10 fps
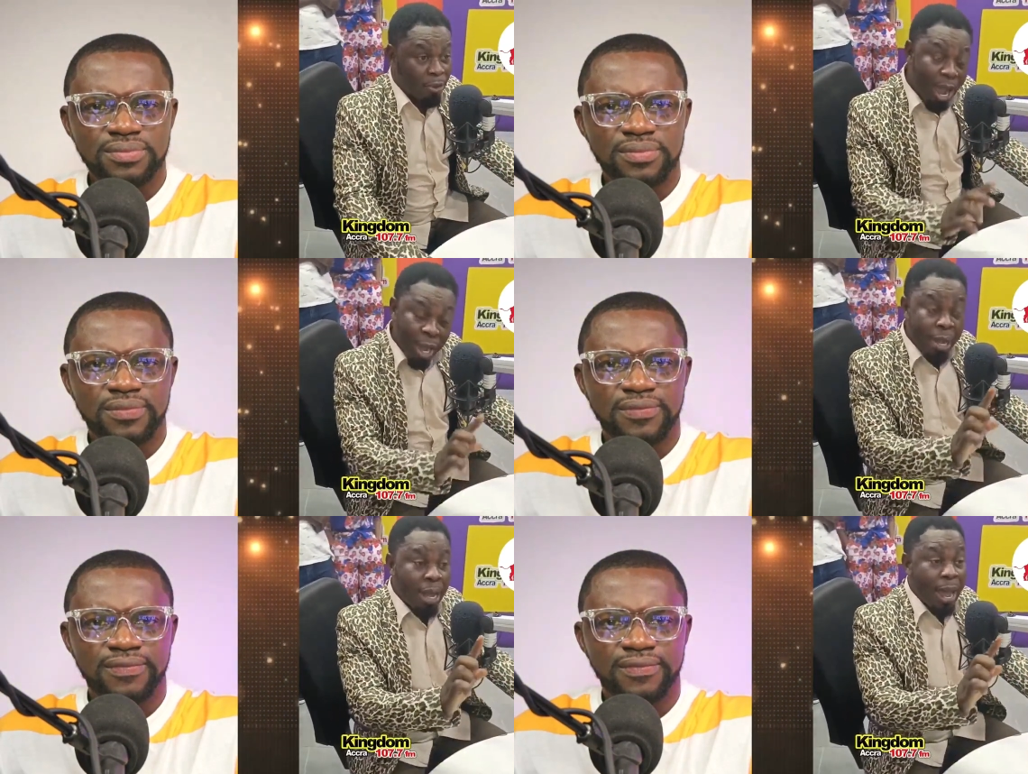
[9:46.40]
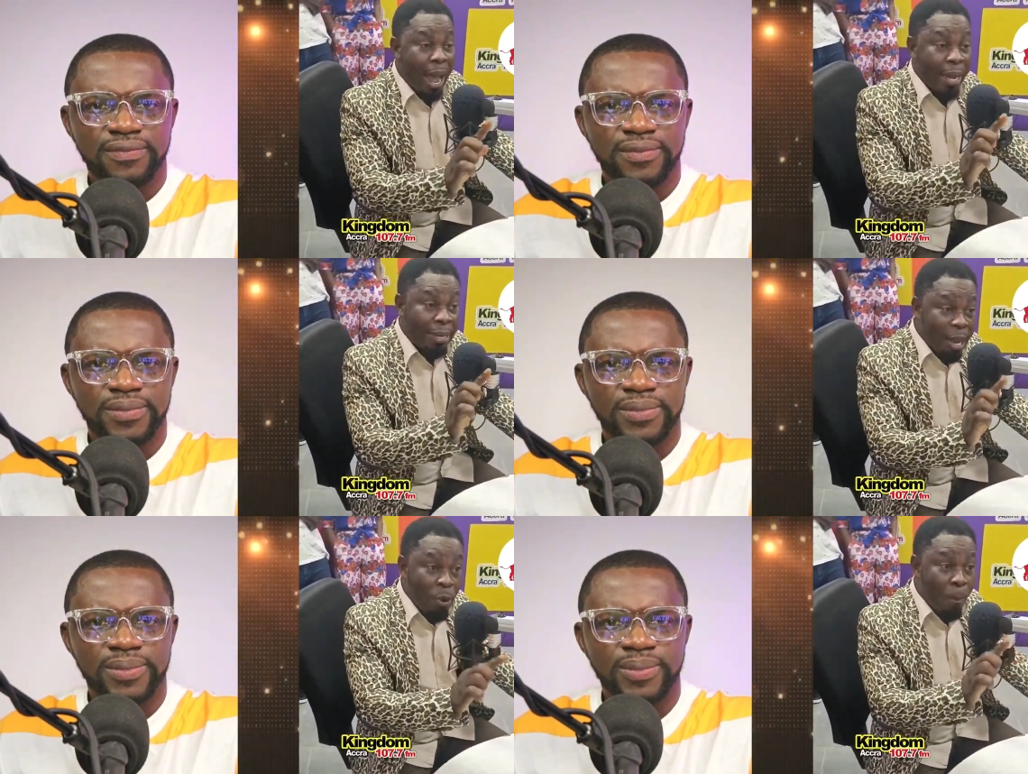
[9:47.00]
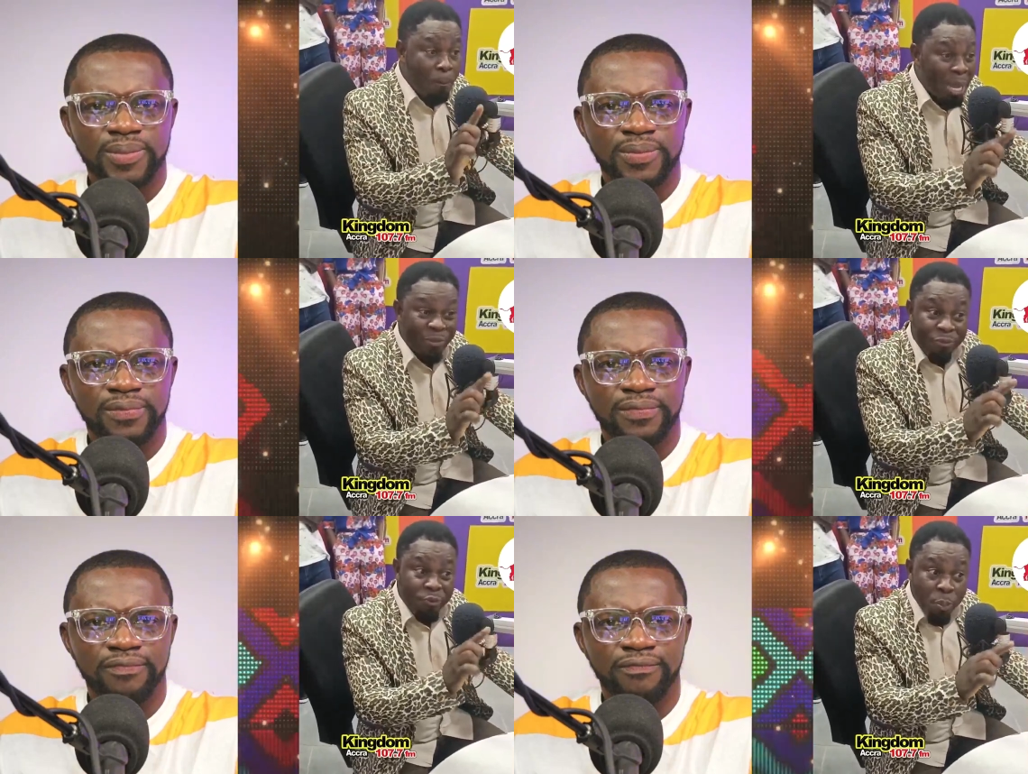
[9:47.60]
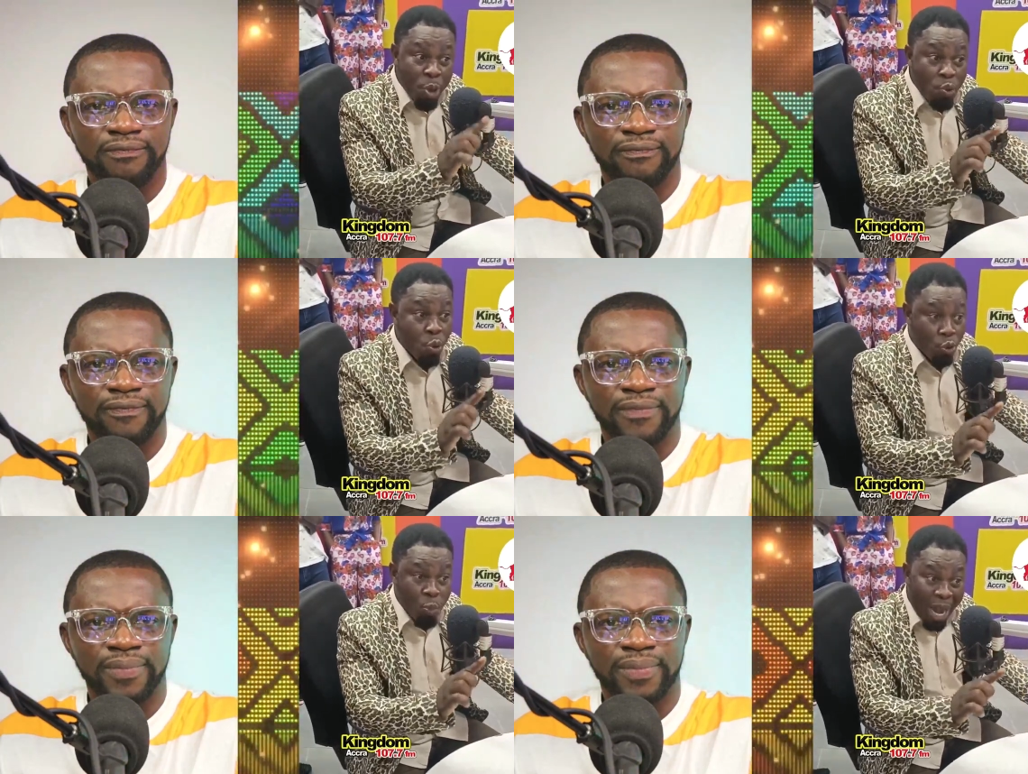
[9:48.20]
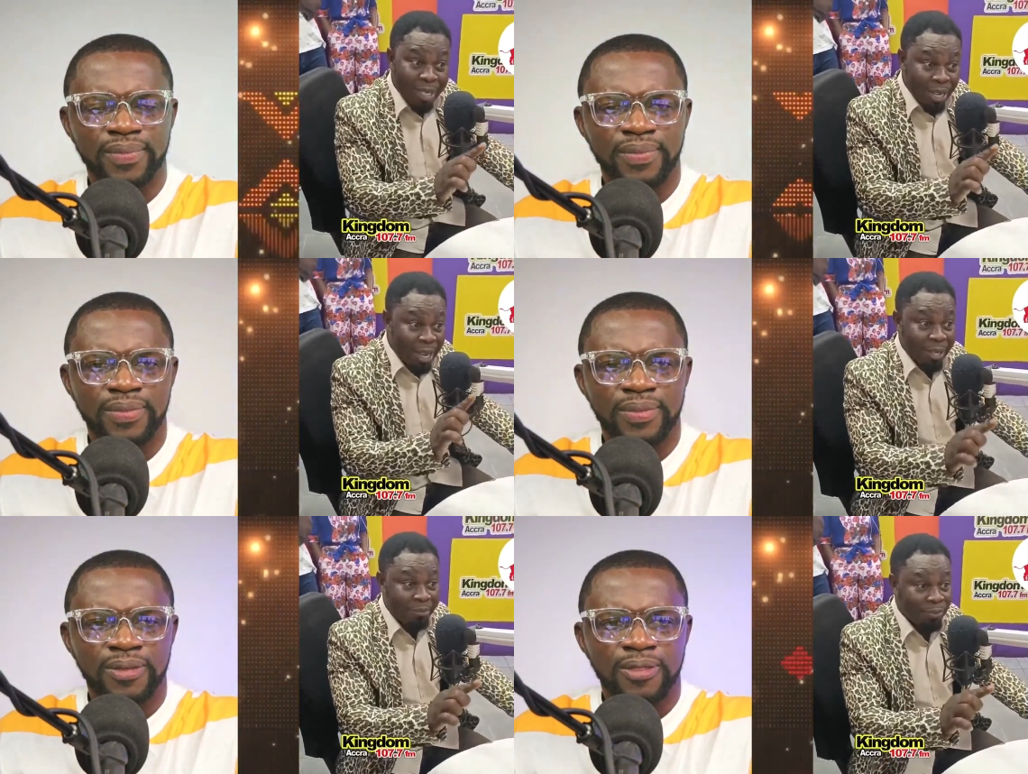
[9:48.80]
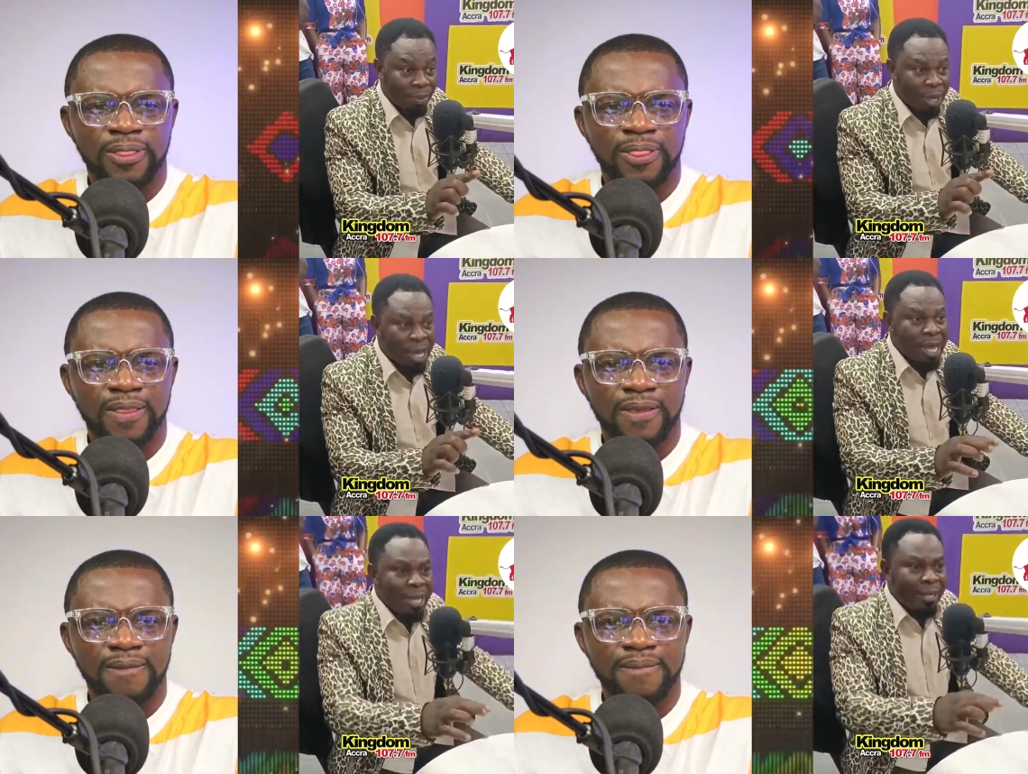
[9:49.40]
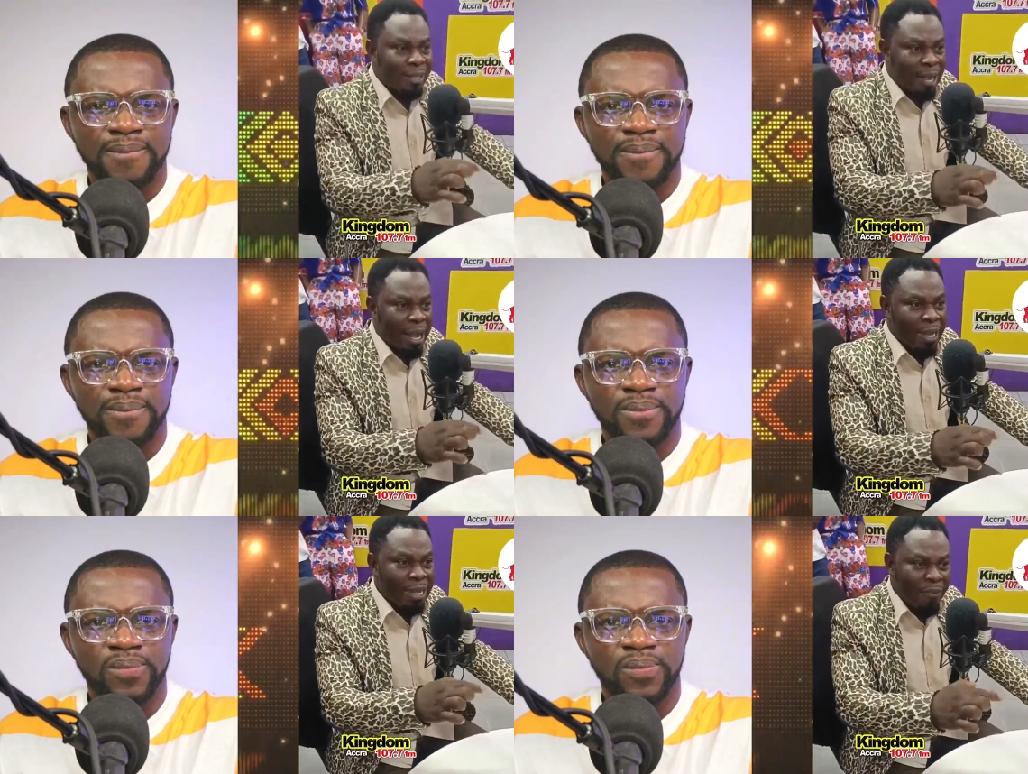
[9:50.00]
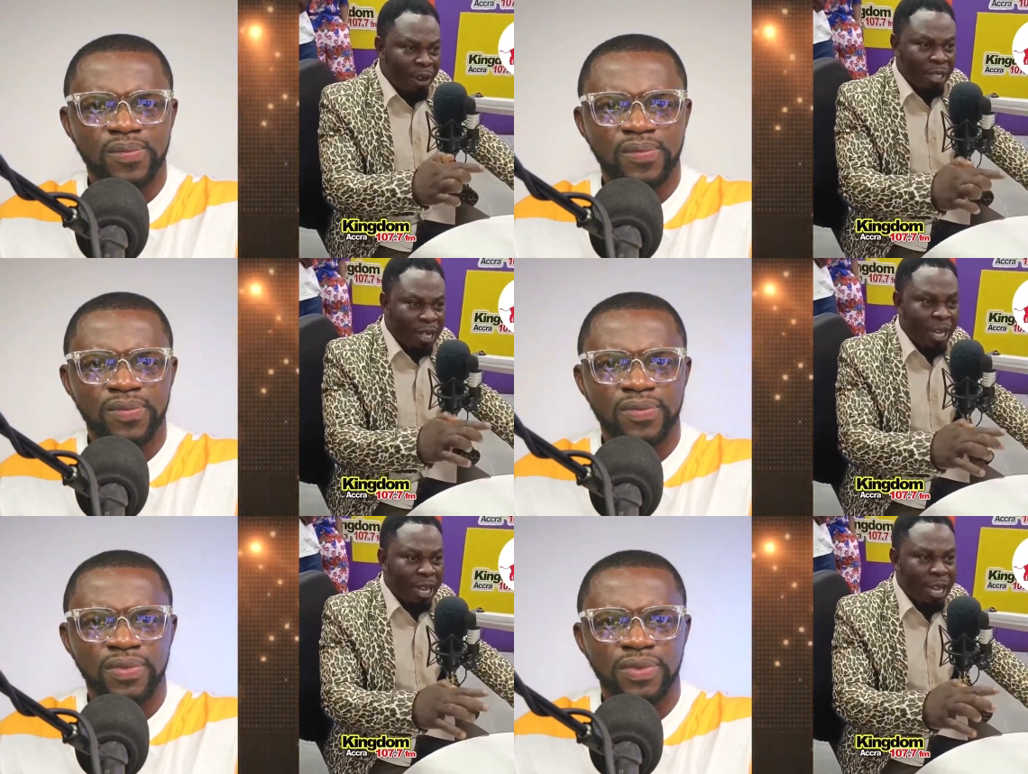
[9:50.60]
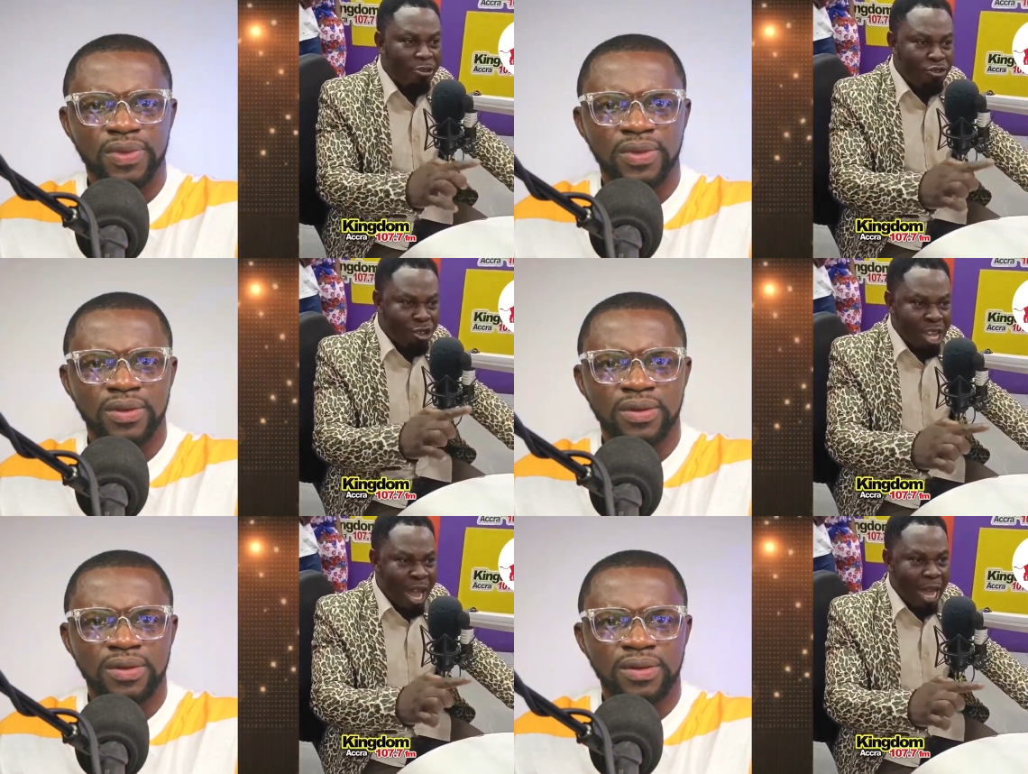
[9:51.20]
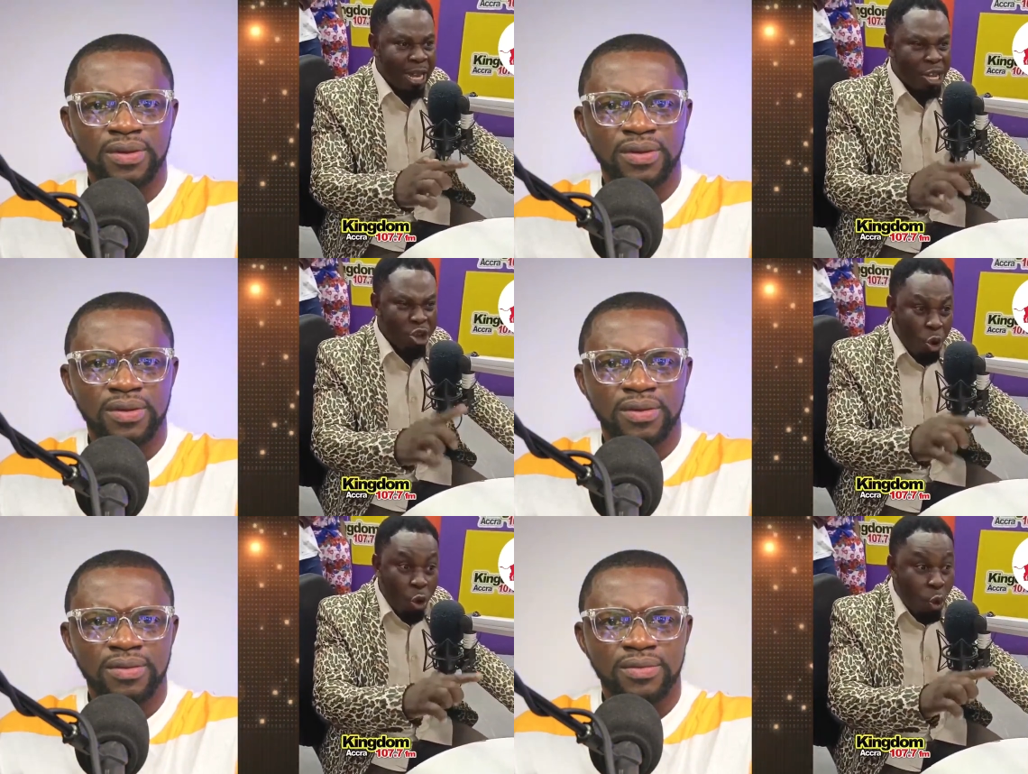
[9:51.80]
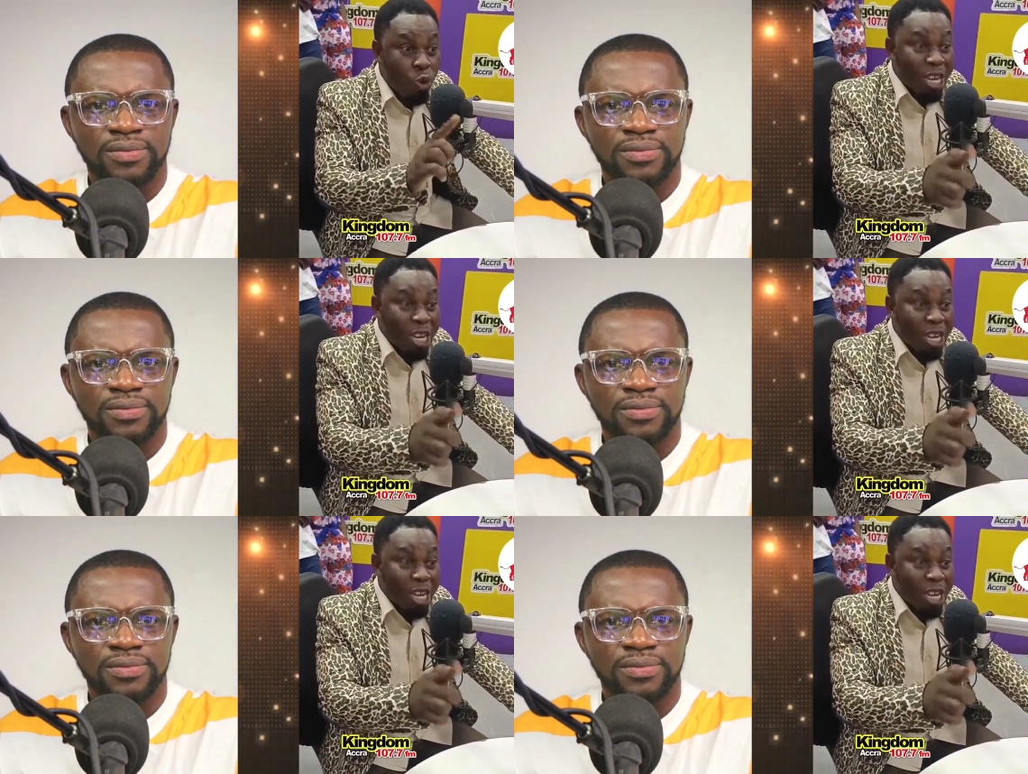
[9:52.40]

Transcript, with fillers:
Speaker 1: Hey, I dear one pin for the whole crew man say. Say, you have to say a tear, the young Congo